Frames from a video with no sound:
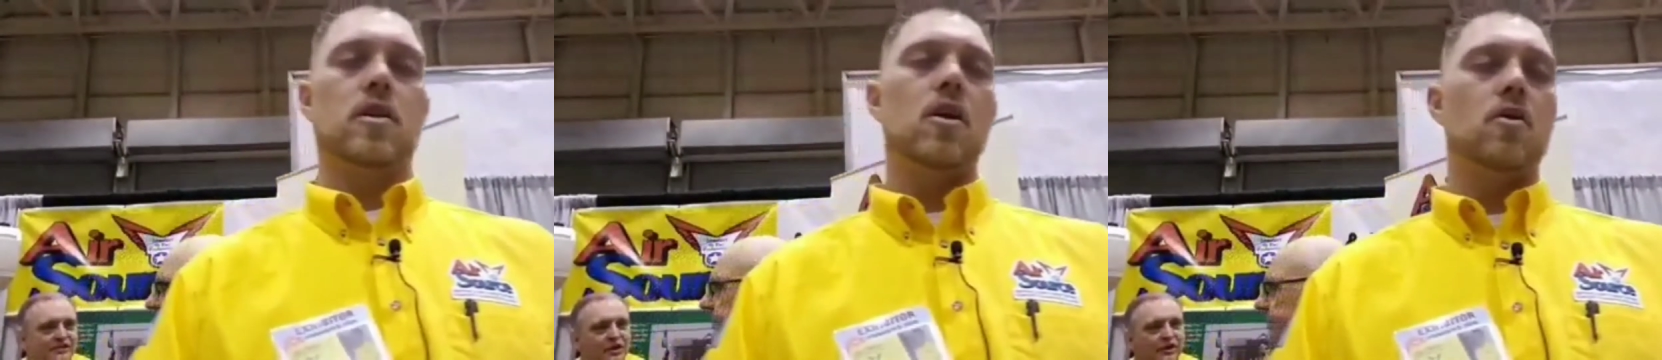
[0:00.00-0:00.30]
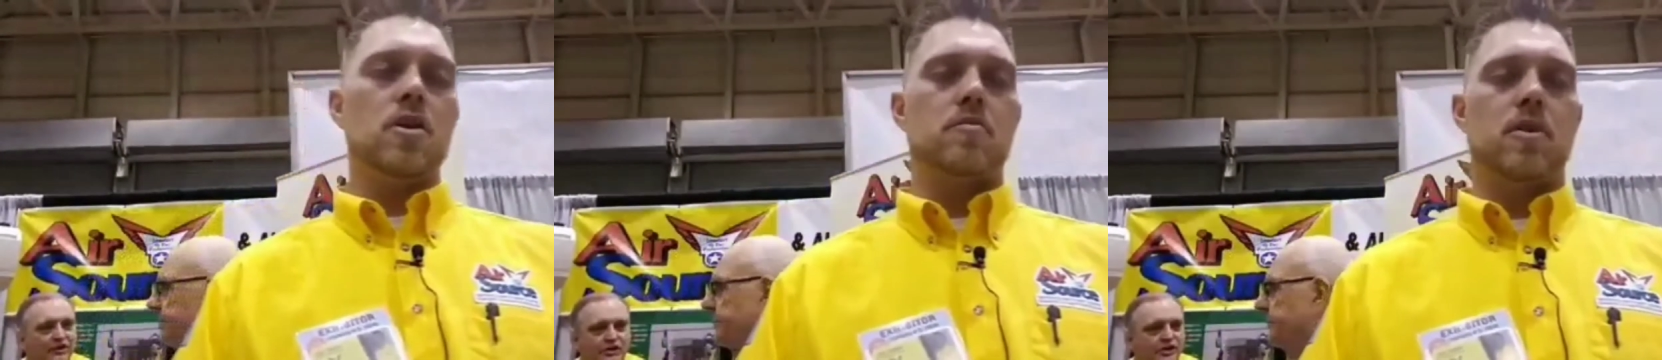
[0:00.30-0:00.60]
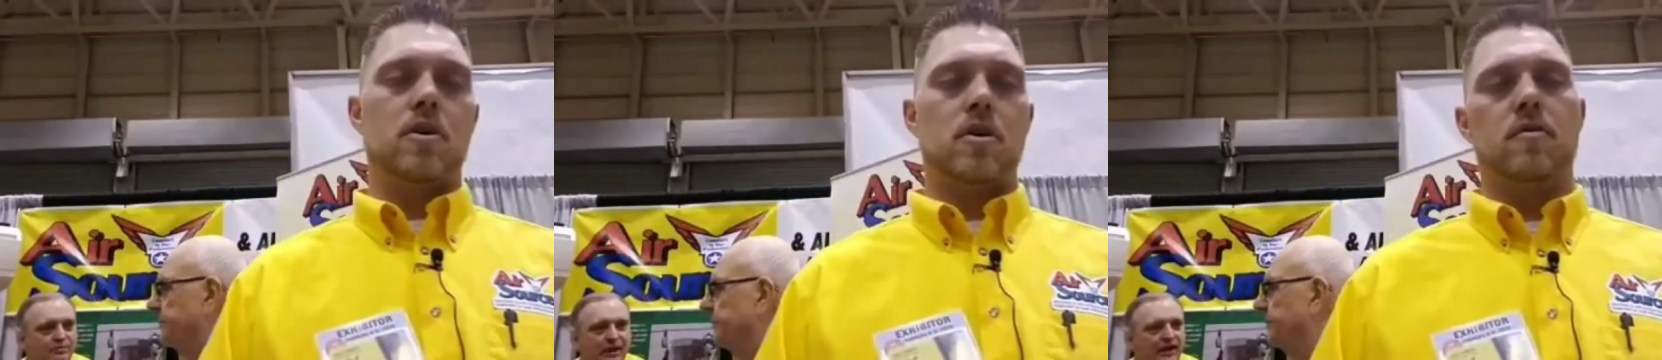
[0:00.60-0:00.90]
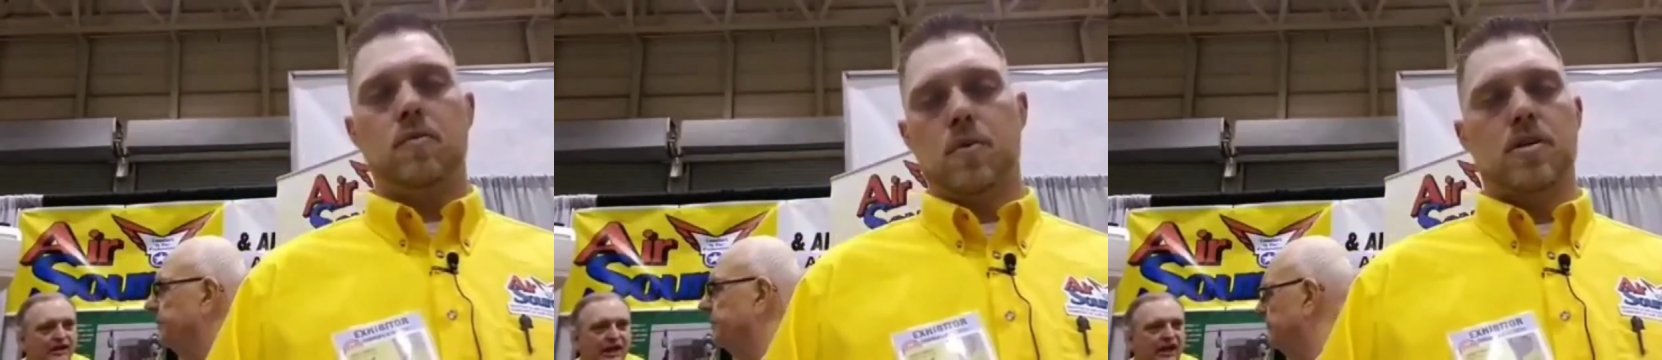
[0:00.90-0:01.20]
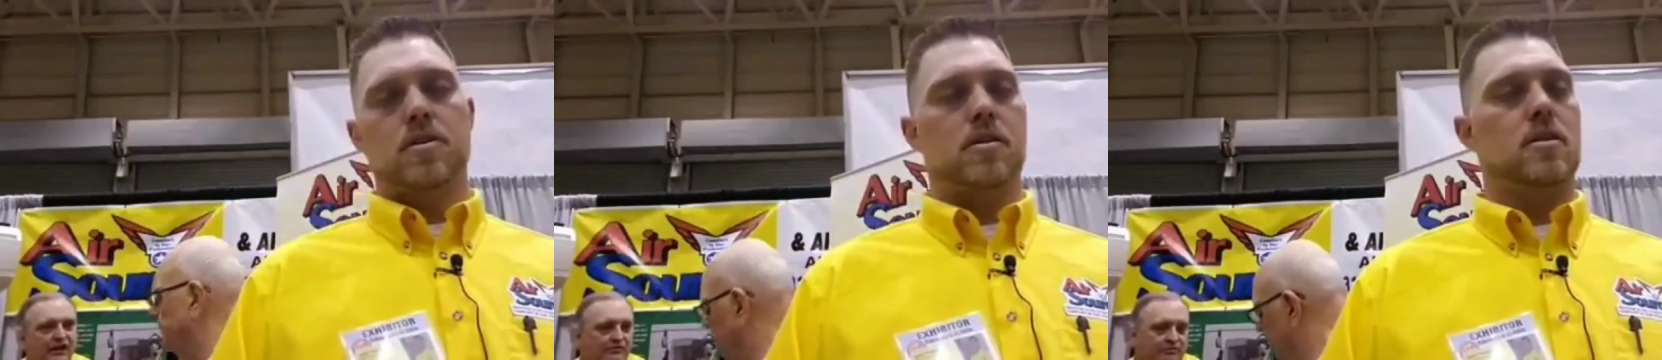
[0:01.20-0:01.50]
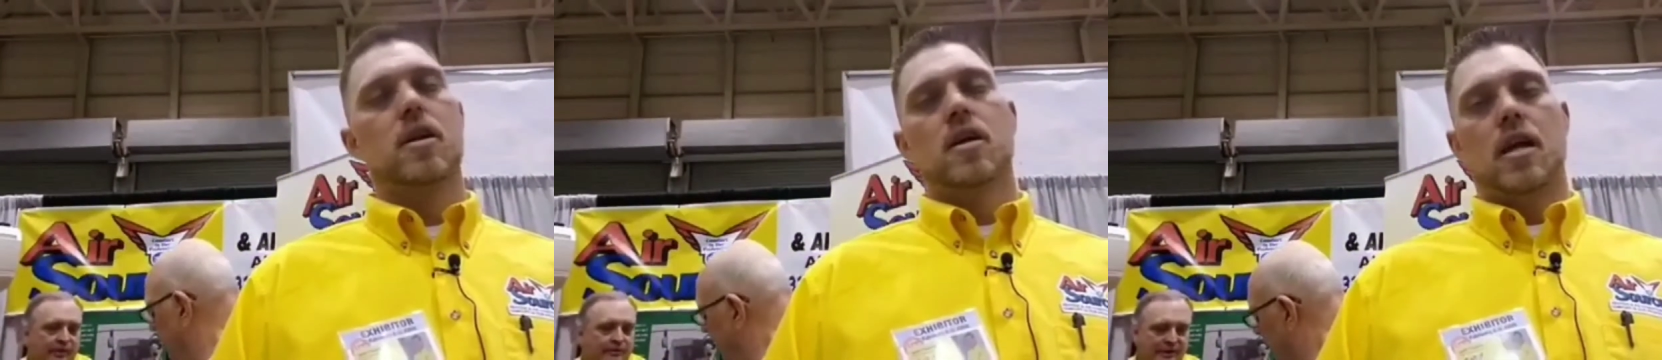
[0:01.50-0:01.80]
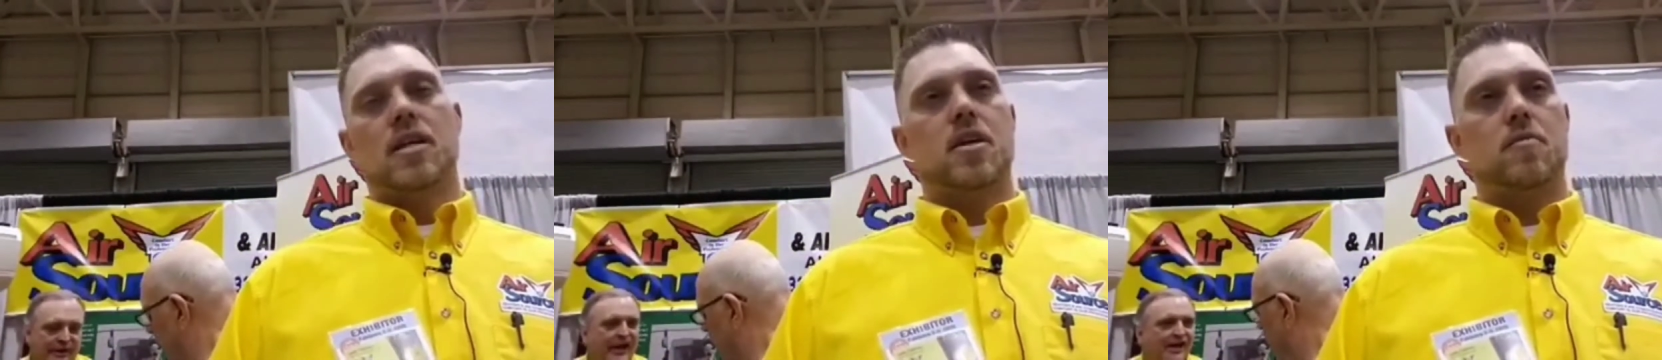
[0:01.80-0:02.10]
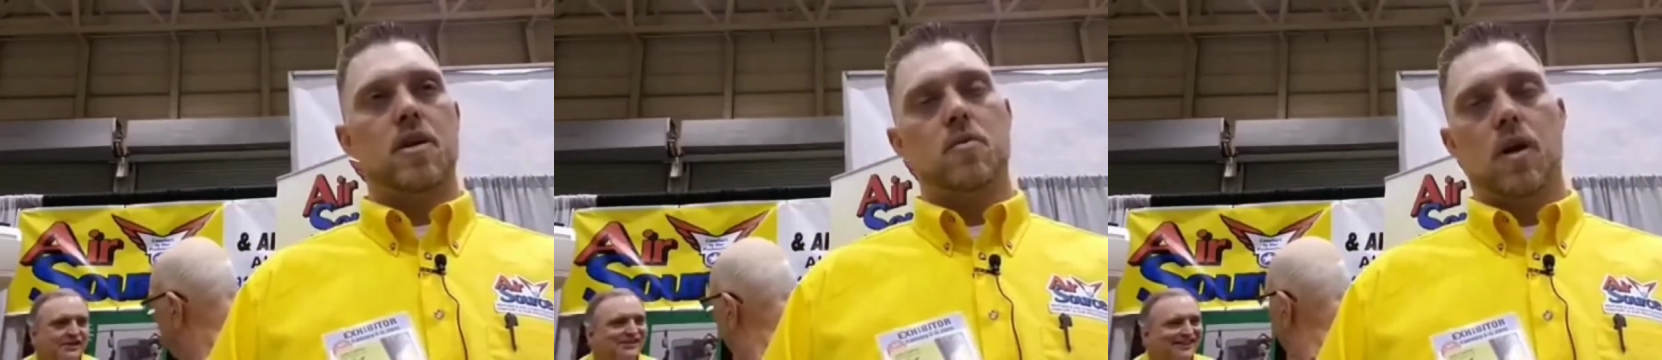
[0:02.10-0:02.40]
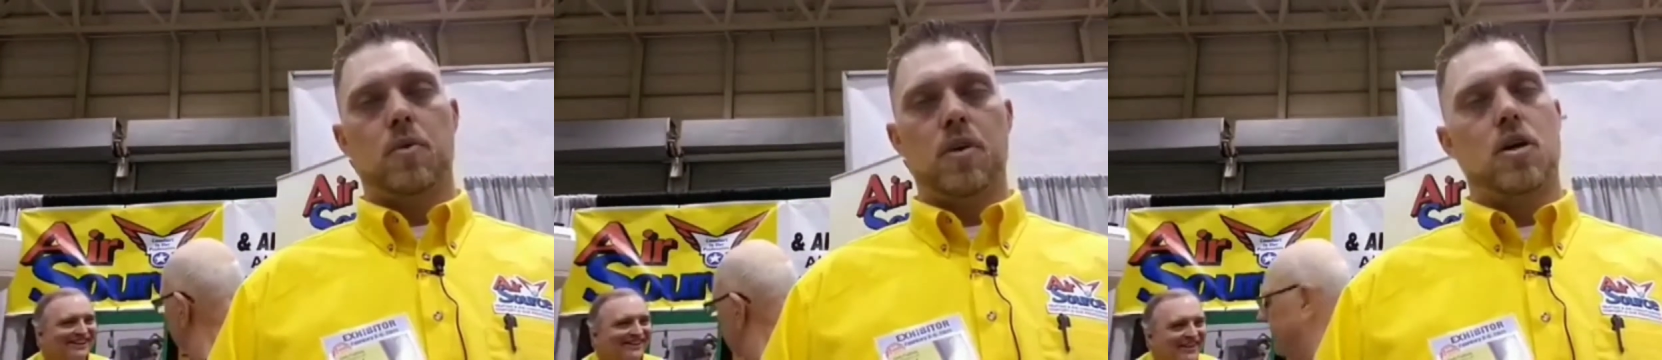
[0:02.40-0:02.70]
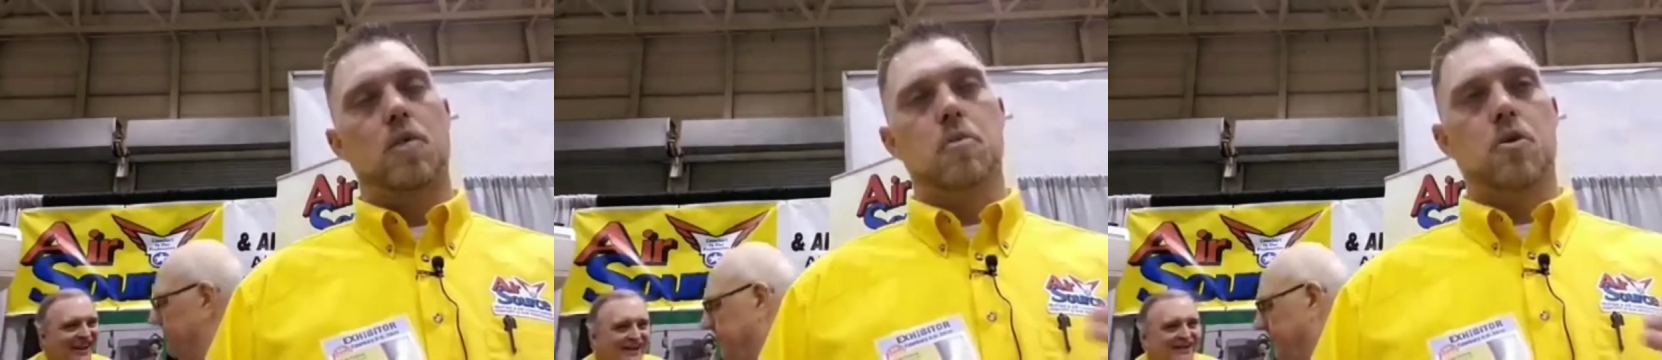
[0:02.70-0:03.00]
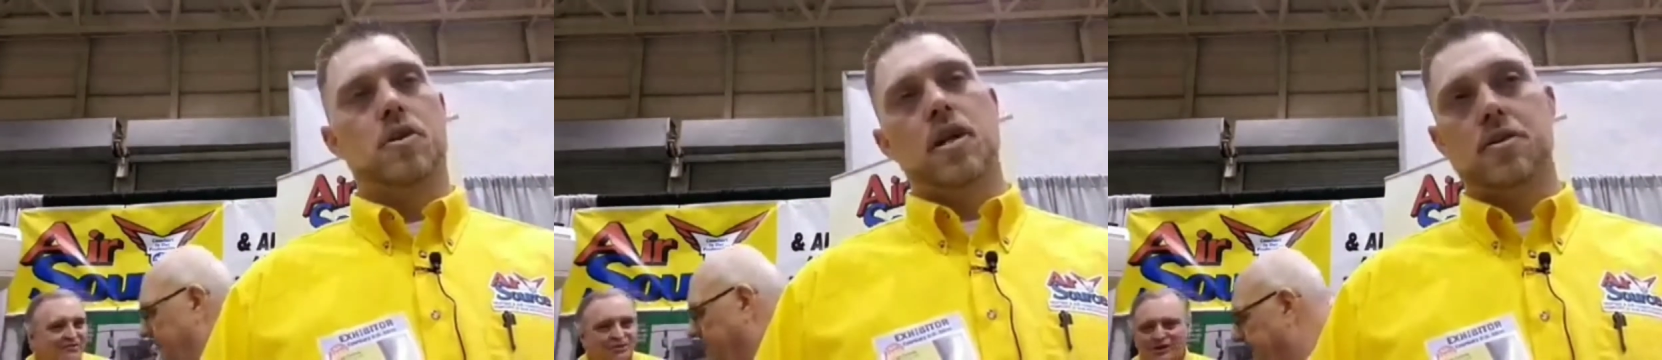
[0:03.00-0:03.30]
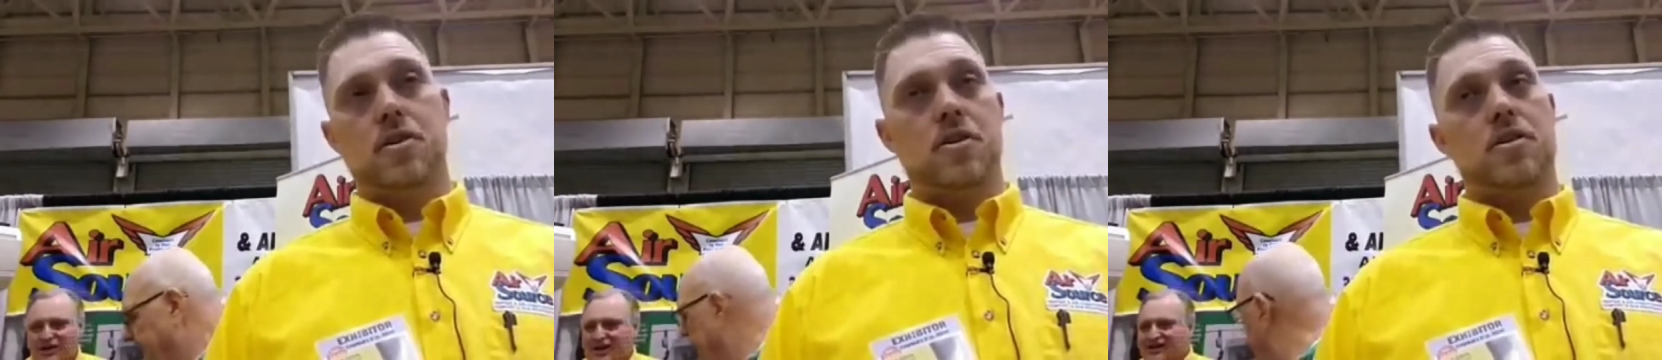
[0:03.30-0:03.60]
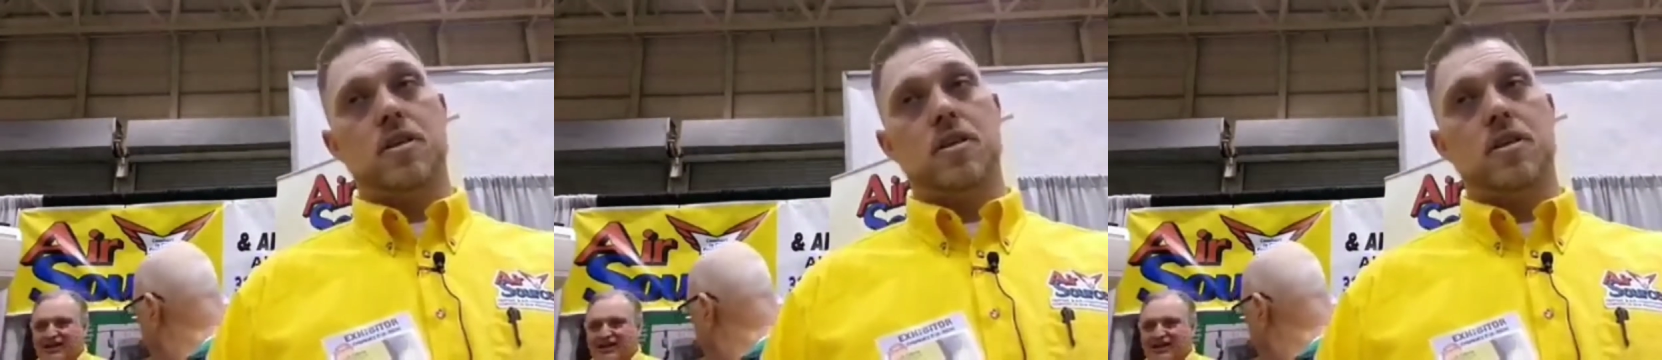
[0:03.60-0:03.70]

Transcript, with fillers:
Speaker 1: the lower the MERV, which is that's going to be what we call boulder catchers,